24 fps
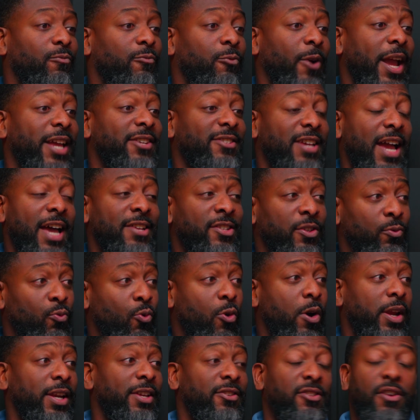franchising,
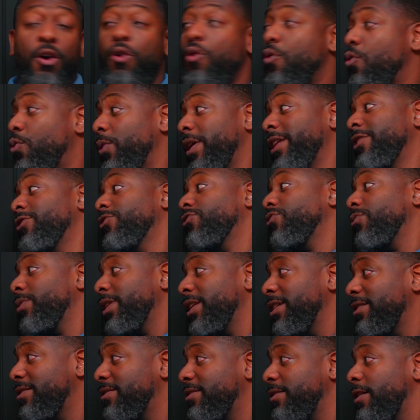one, is a whole industry
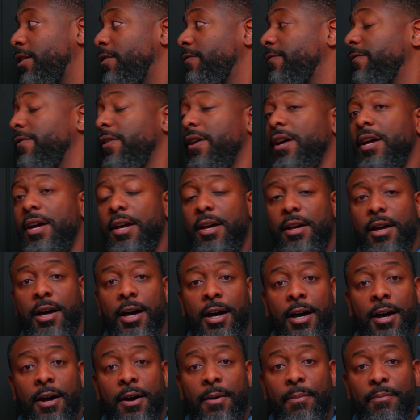in itself
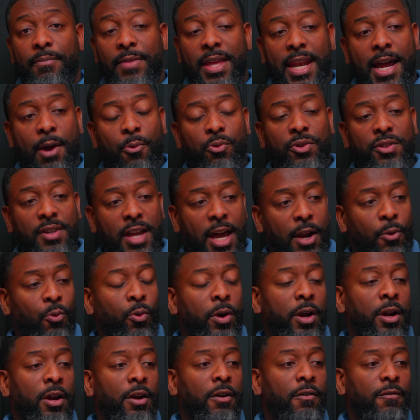that I was not
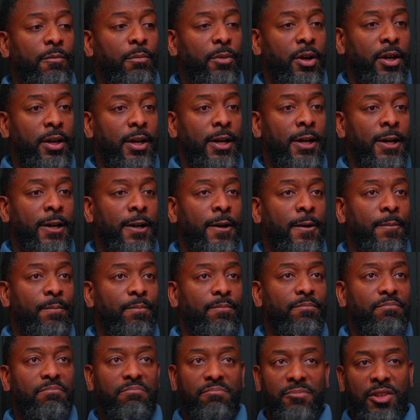aware of. But
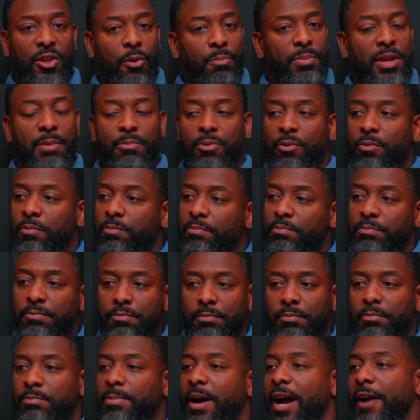people
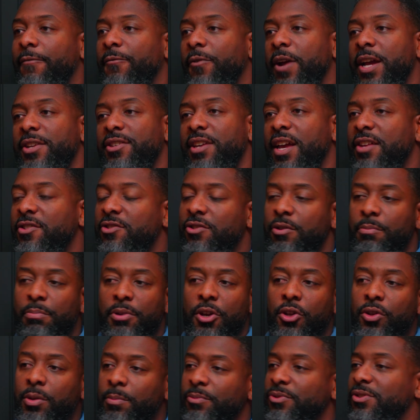buy franchises, you
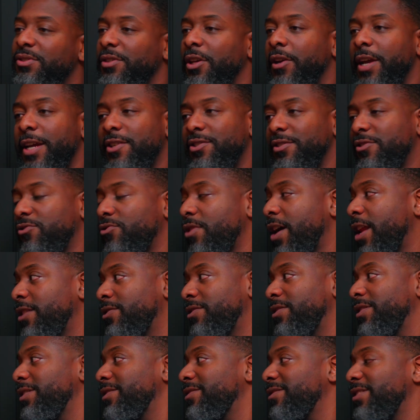build them. So your exit
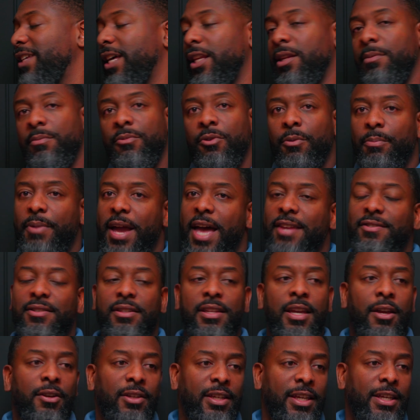strategy is sell them or pass it
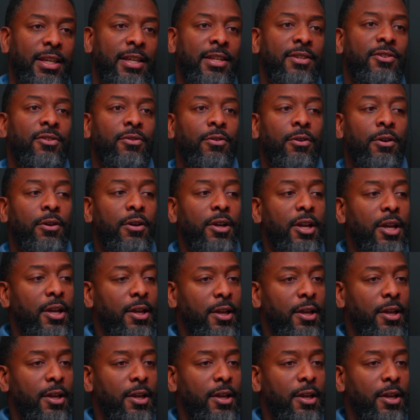down to kids or